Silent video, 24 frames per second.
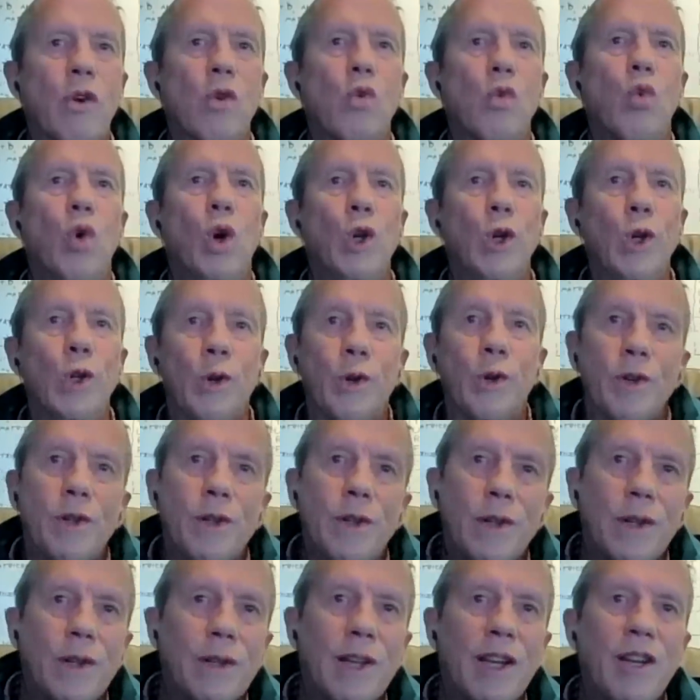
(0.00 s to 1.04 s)
the world.
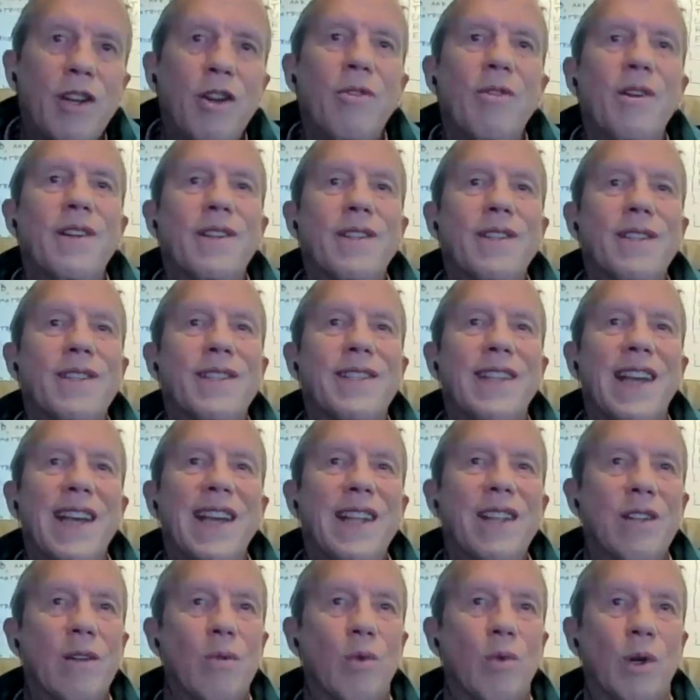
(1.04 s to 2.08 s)
They don't
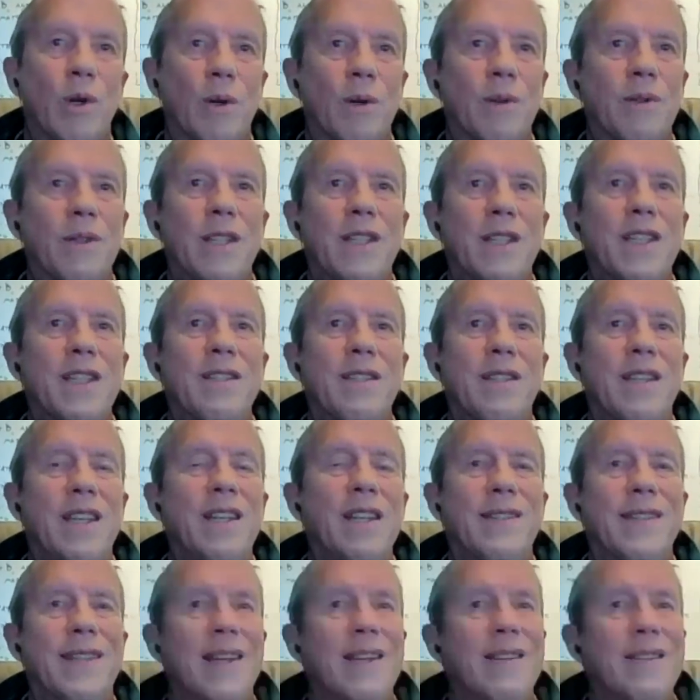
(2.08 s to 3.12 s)
understand the world. They're just, in
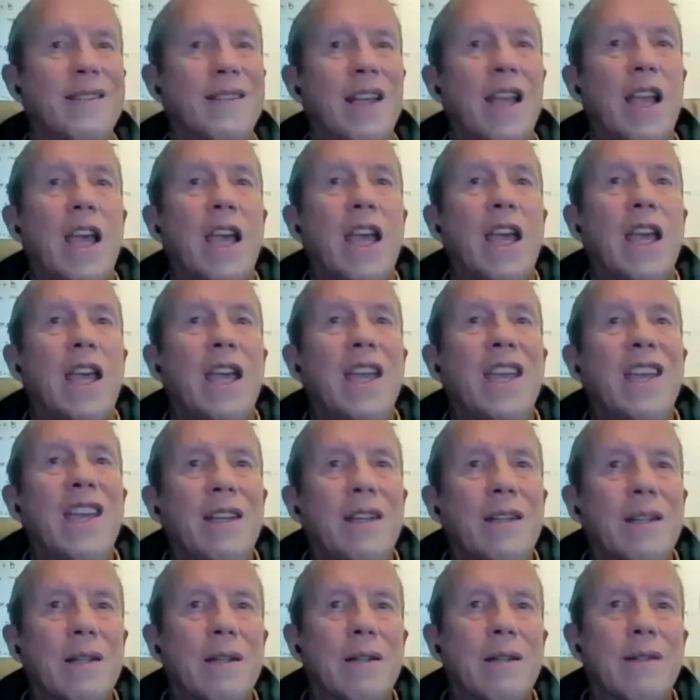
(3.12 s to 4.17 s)
a sense,
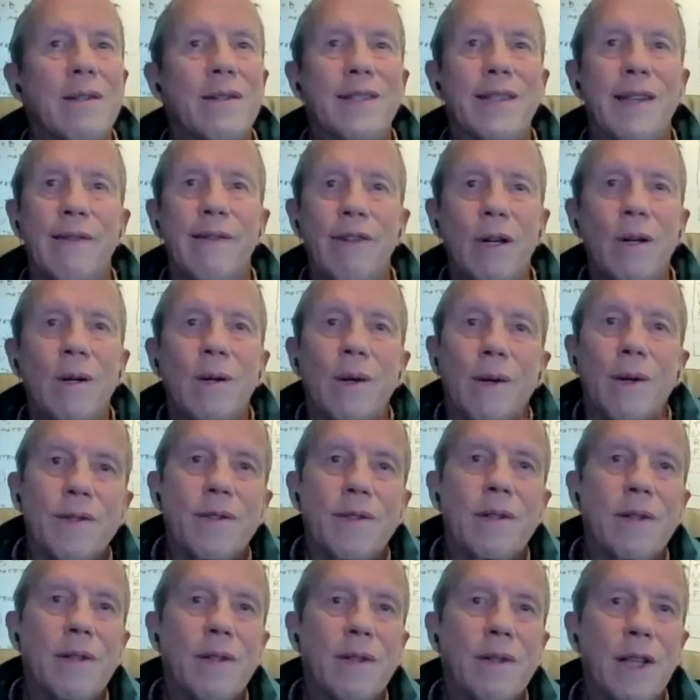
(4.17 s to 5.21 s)
idiot
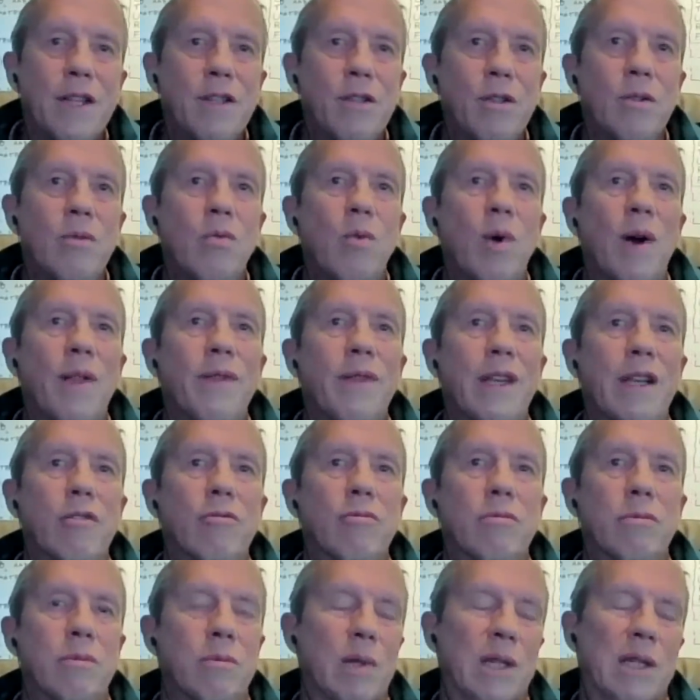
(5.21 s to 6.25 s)
savants. They do one
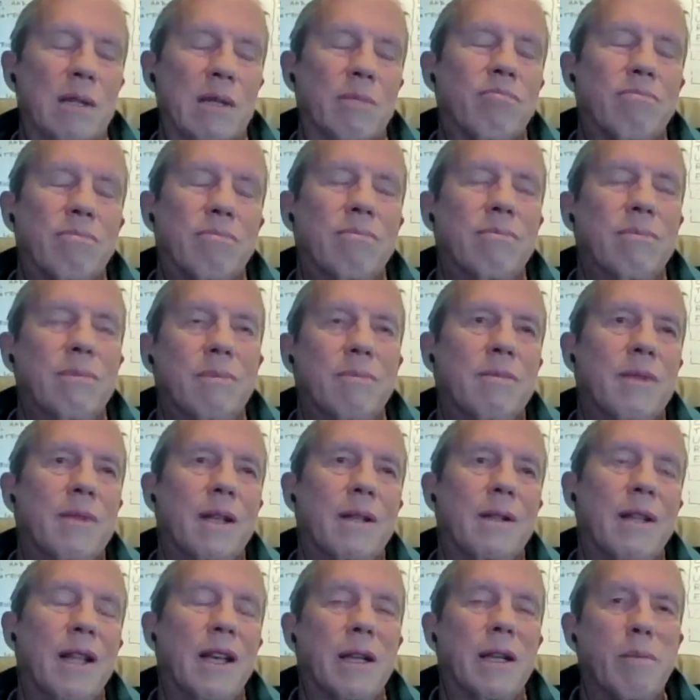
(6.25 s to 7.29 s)
thing
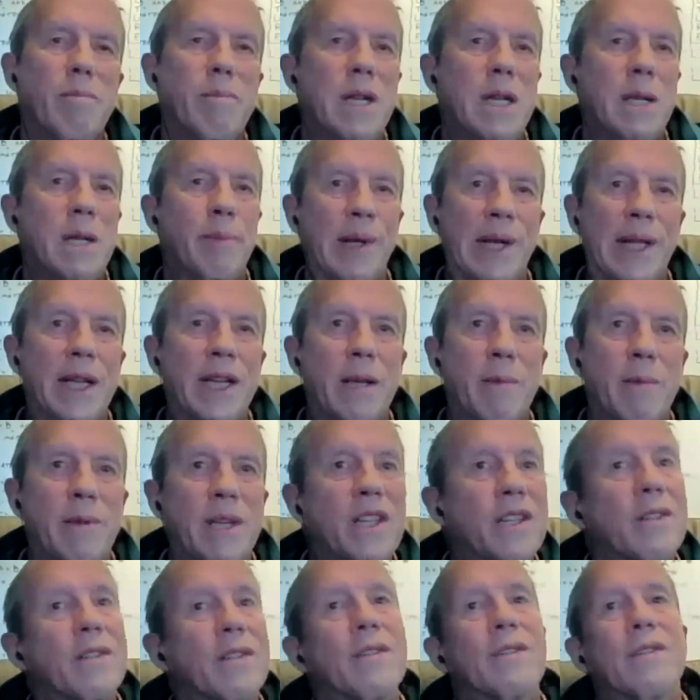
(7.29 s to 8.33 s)
so they can manipulate
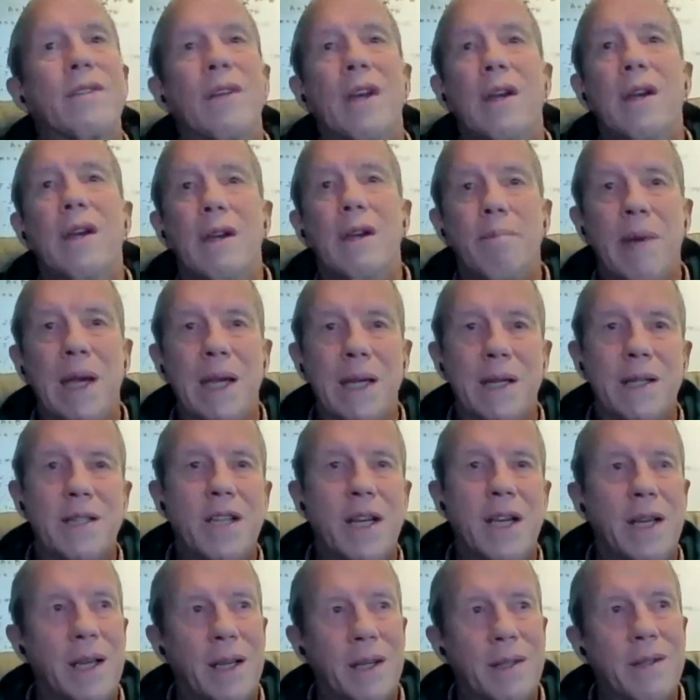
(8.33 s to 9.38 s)
images, make
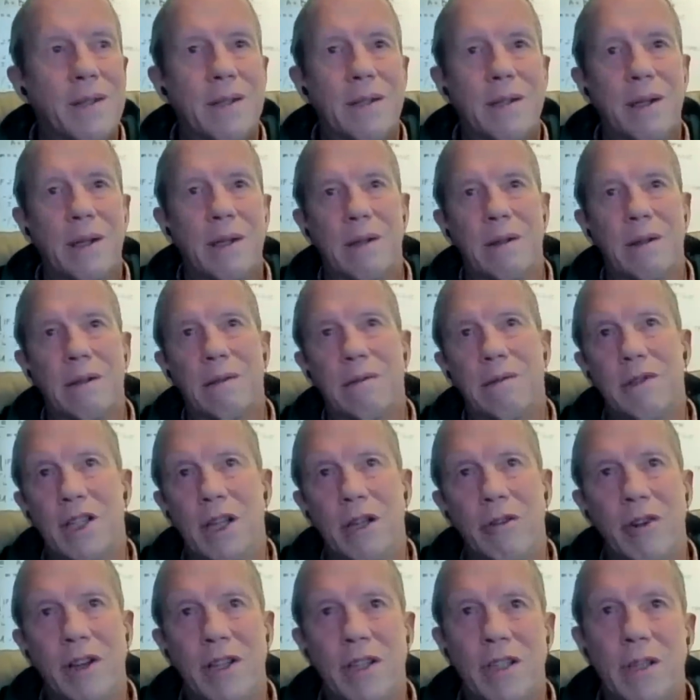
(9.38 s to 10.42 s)
text, uh,
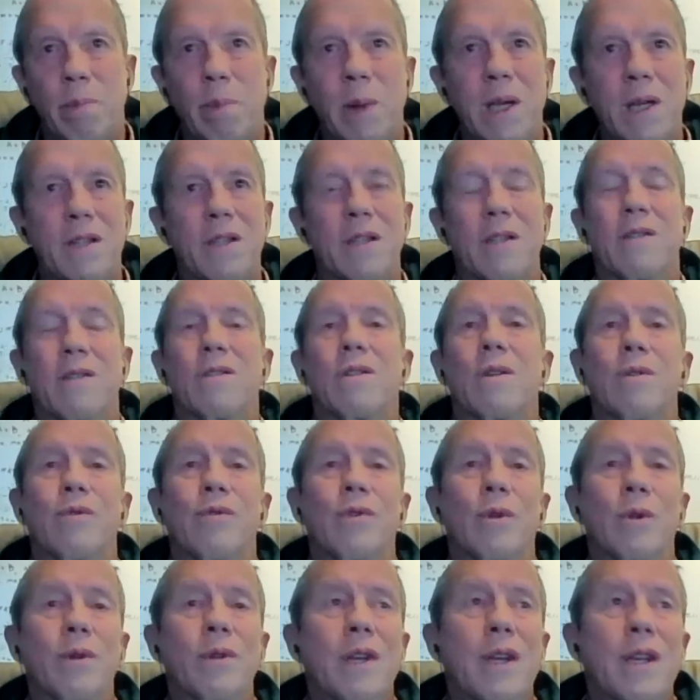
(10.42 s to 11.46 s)
generate speech, and so
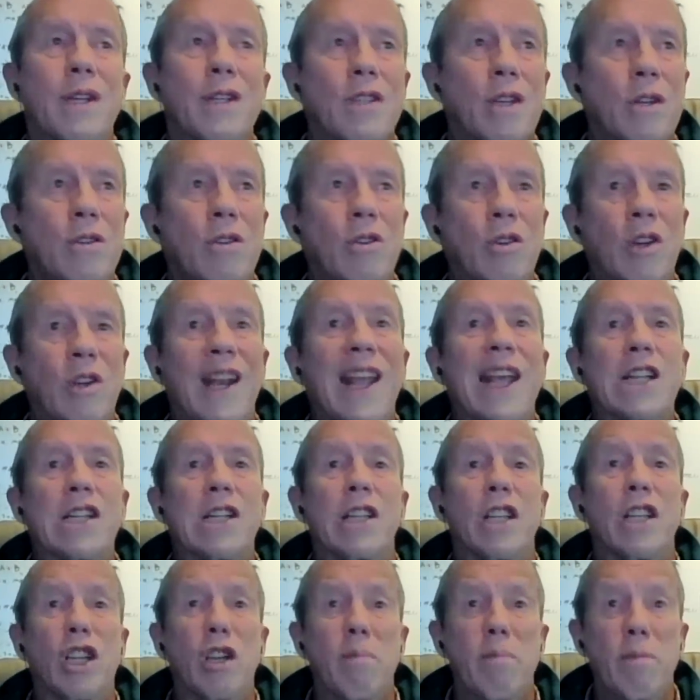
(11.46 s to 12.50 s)
forth. So you can
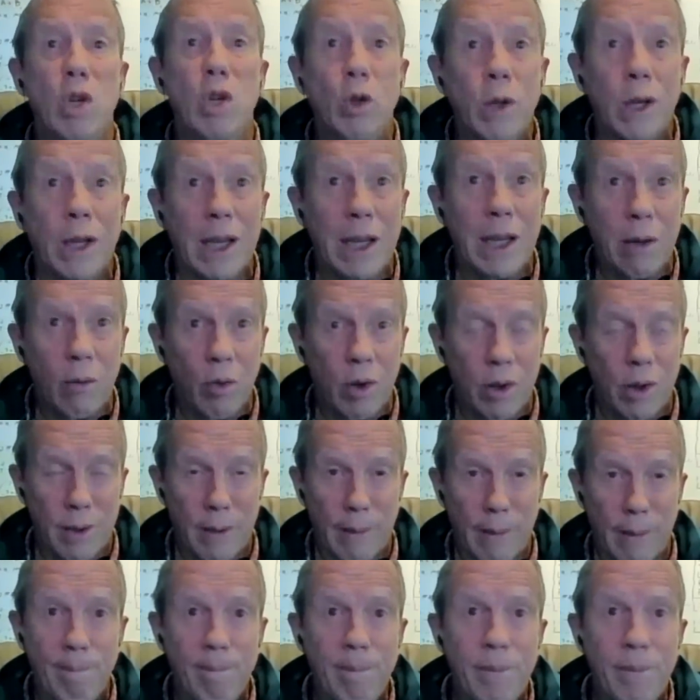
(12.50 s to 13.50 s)
actually communicate with them.